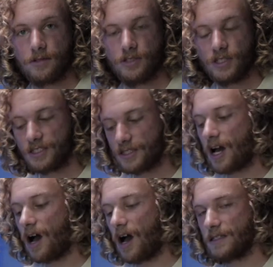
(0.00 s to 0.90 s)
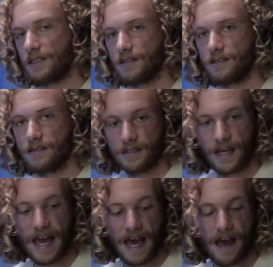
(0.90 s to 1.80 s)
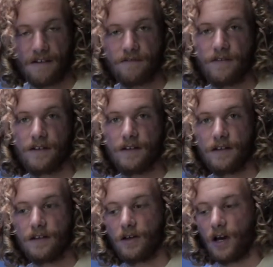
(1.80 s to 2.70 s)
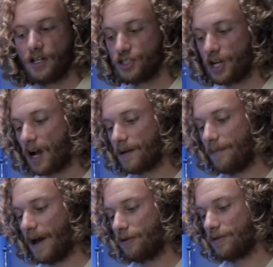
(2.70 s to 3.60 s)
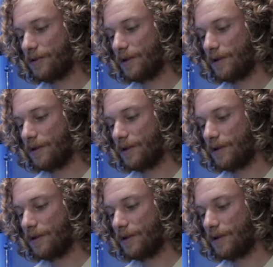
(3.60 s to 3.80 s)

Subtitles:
does not have a shock mount